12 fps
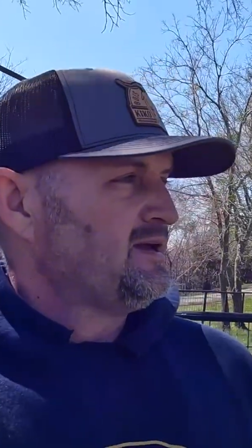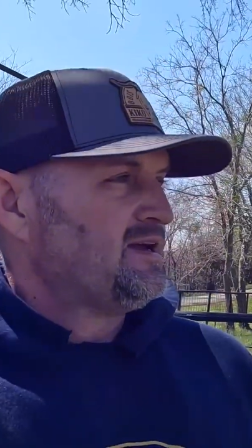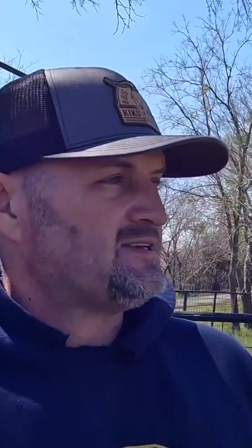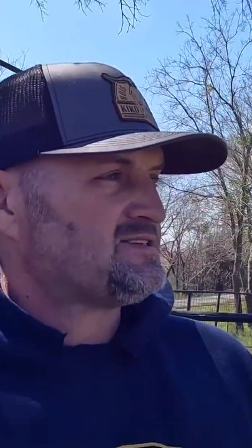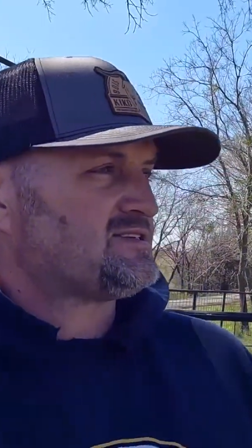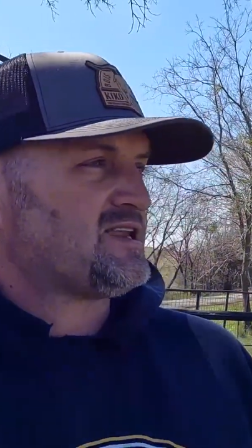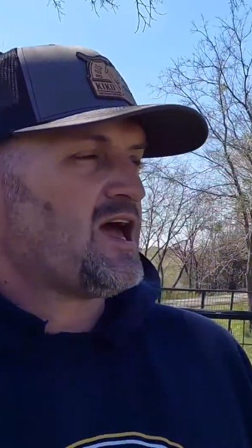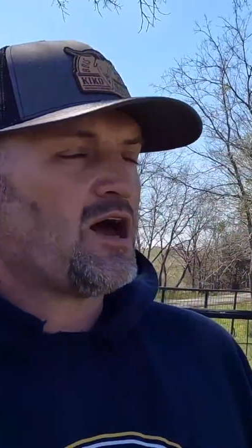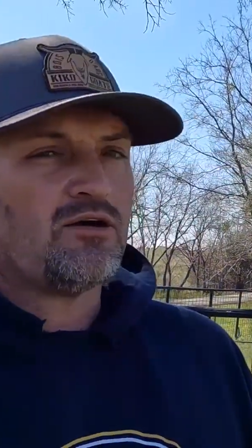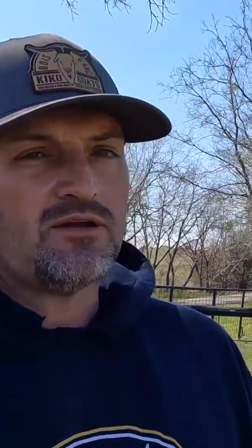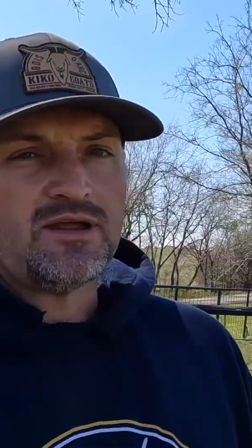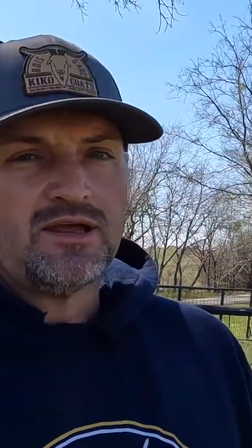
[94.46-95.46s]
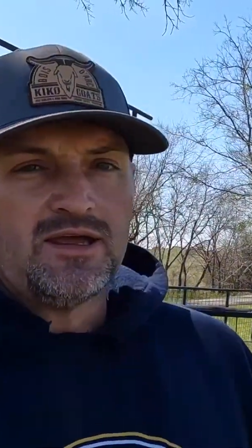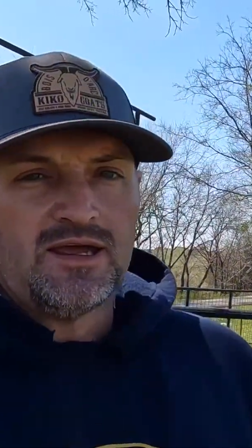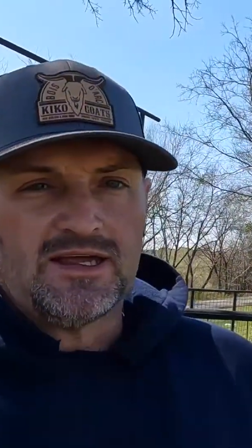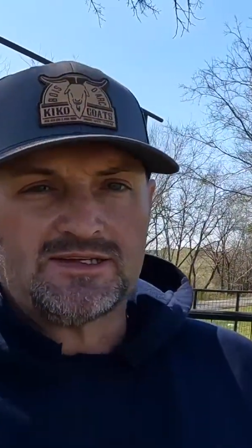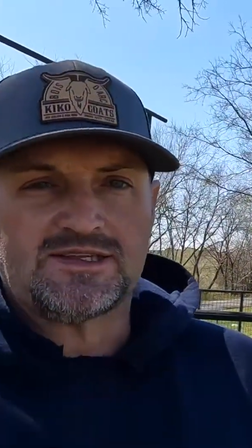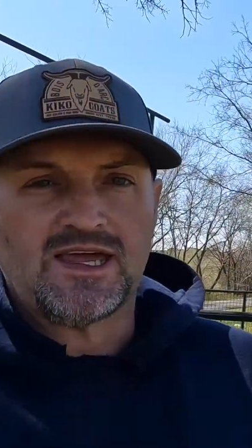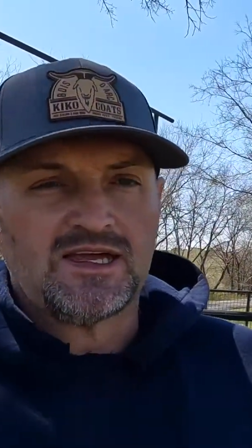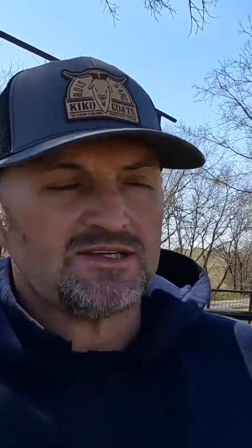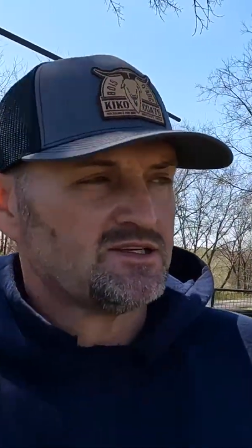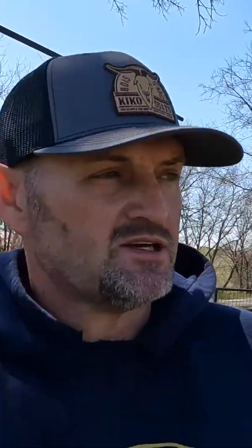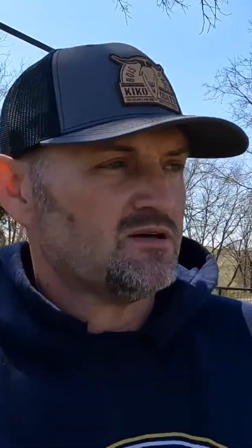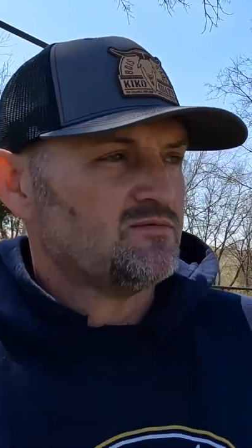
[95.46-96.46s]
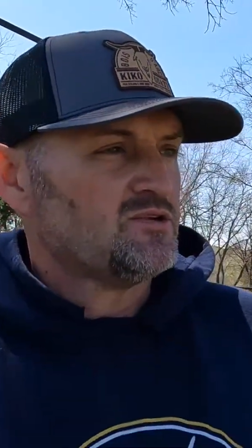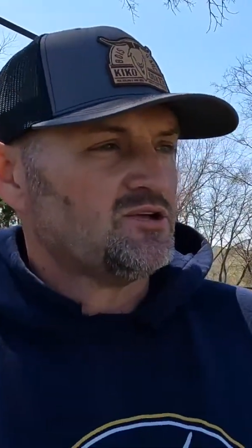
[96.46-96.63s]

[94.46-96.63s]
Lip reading: it's stout, it stays up.